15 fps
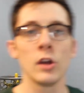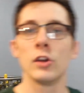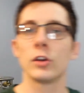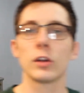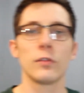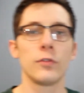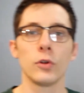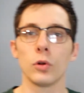You're
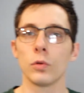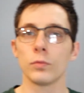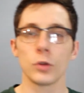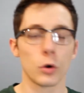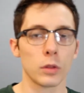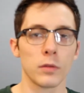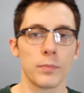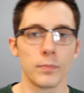gonna feel
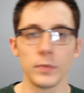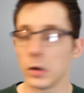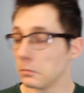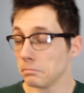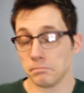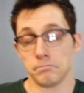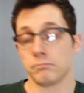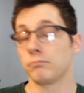totally,
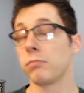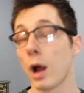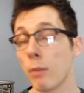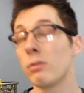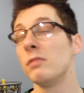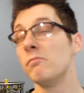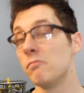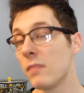
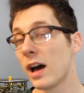probably,